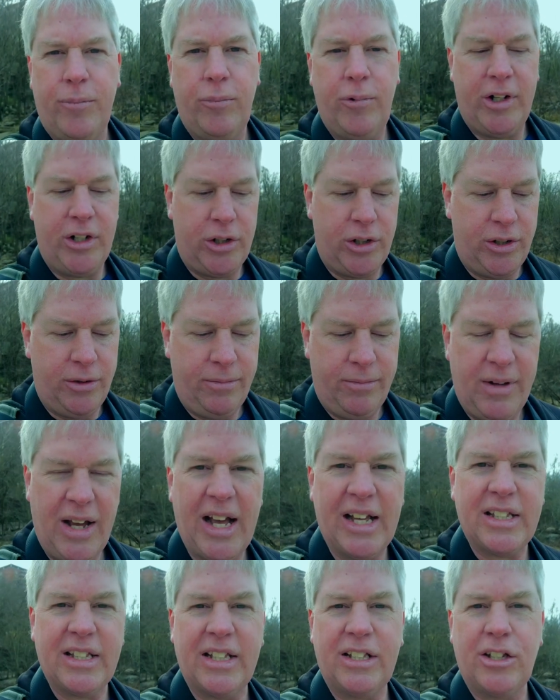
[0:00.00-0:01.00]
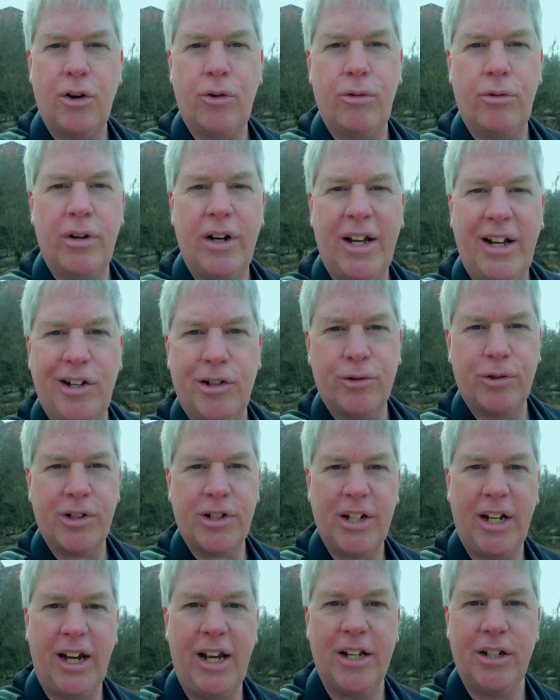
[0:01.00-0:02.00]
which has its own
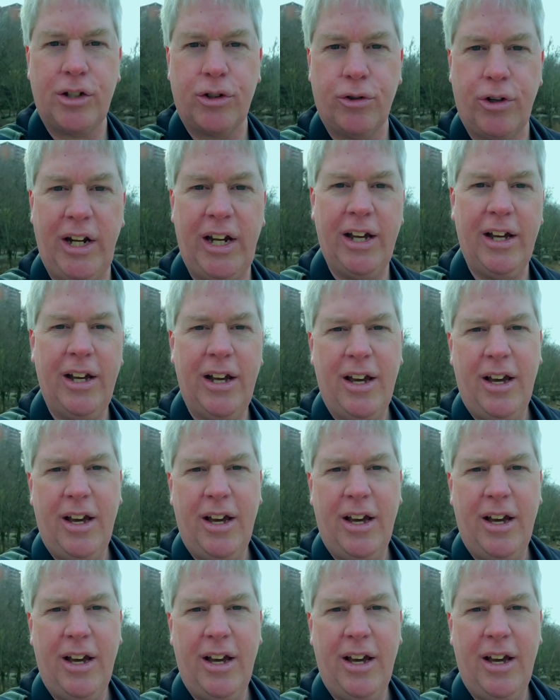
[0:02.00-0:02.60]
interesting history.